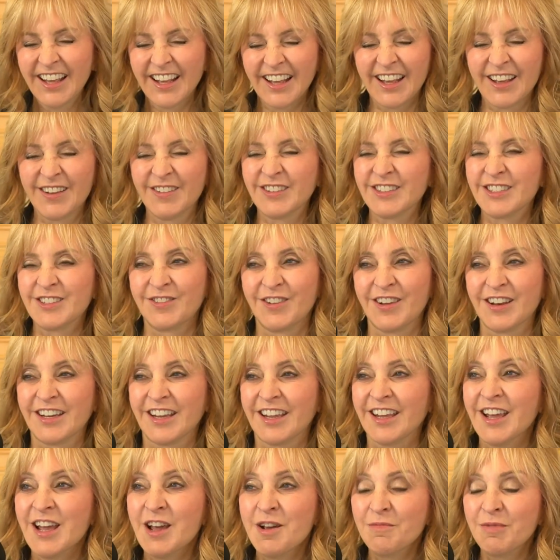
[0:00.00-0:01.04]
It was
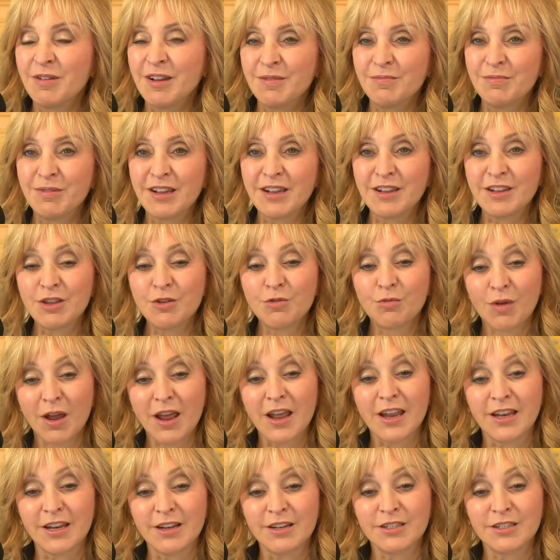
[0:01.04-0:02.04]
funny. But you're right.